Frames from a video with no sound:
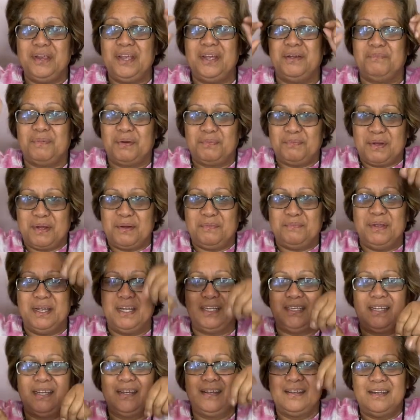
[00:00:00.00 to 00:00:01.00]
And my mom
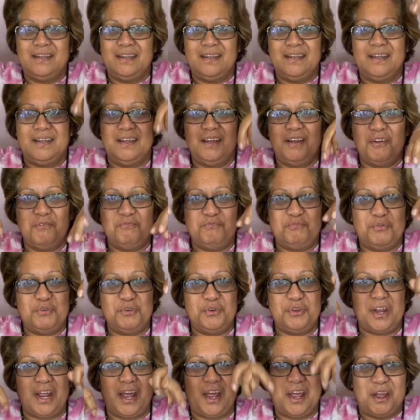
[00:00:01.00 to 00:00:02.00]
had
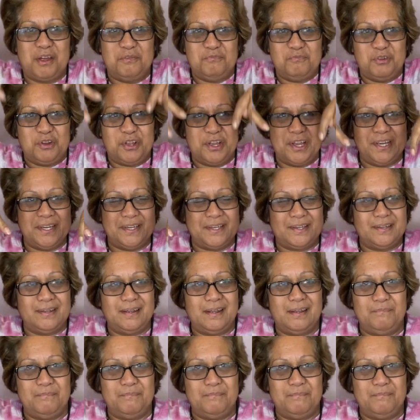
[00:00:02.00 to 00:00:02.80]
put like